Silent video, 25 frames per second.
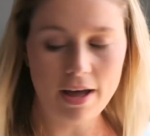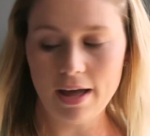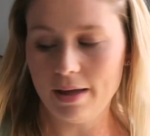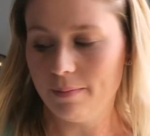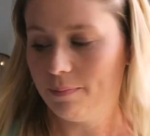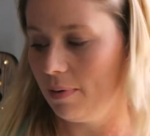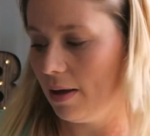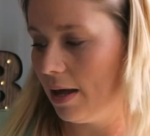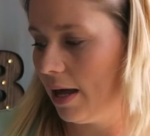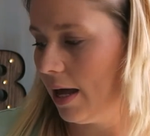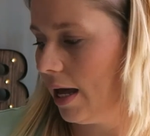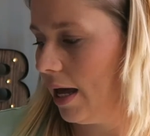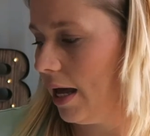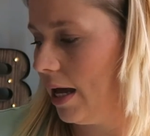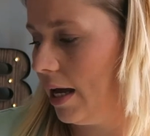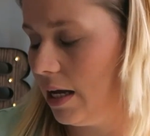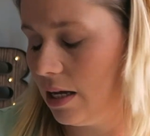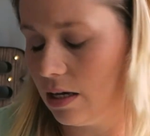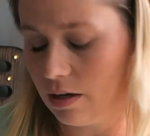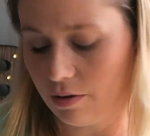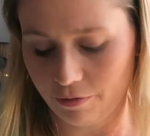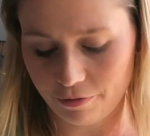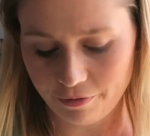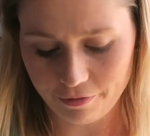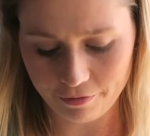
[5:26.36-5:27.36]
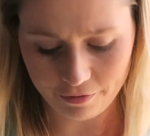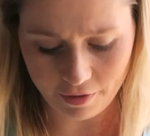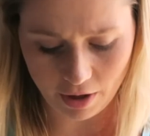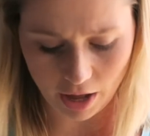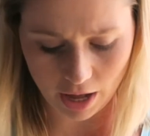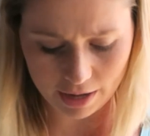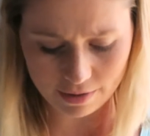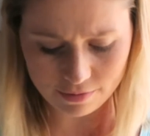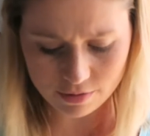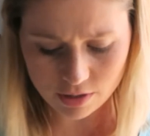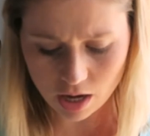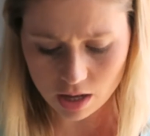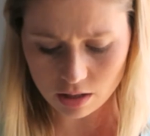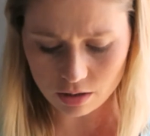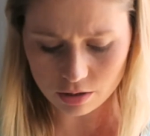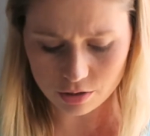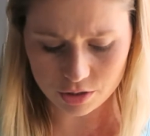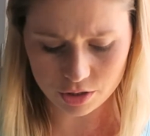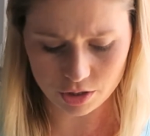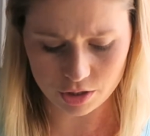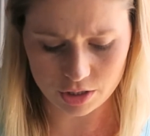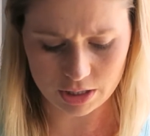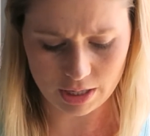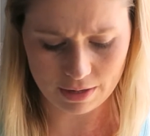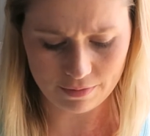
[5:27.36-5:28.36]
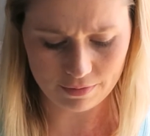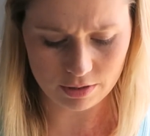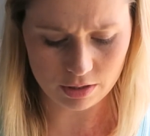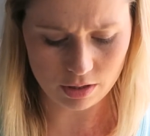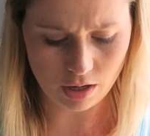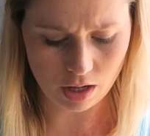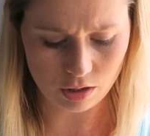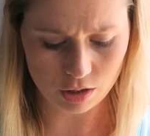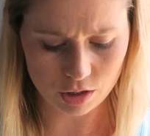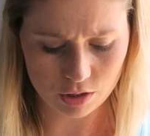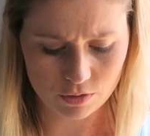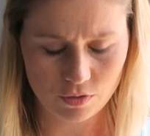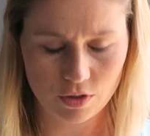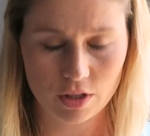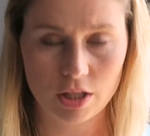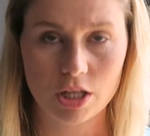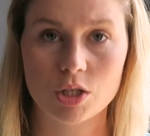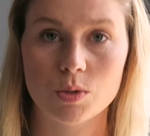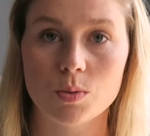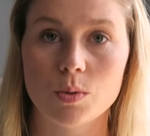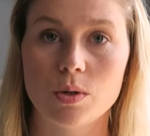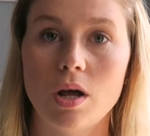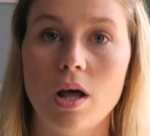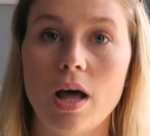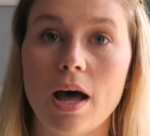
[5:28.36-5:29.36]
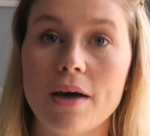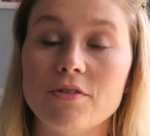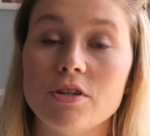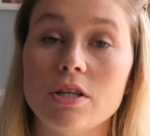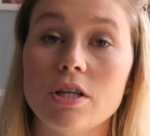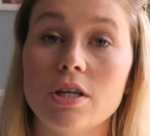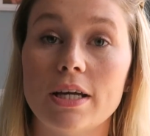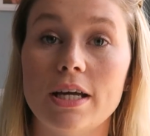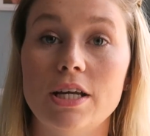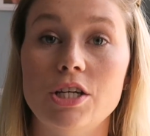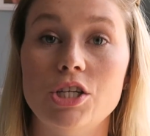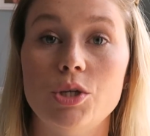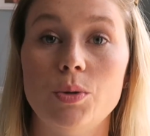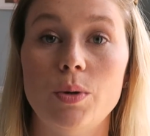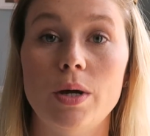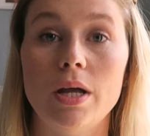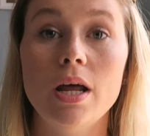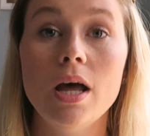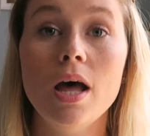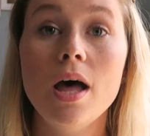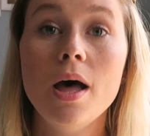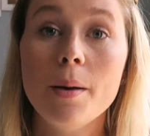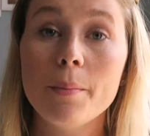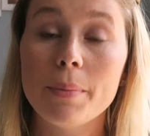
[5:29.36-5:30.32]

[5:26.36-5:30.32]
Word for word: I paid $5 or $7 for this one. I'll have to look into it.